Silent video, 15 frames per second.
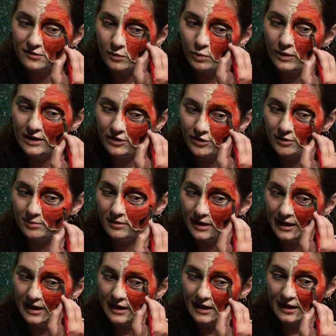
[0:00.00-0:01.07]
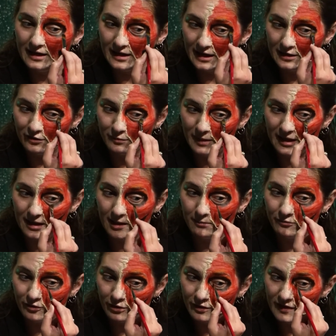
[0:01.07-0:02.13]
when you're applying any kind of makeup
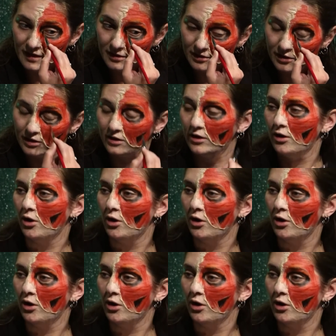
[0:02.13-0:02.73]
for theater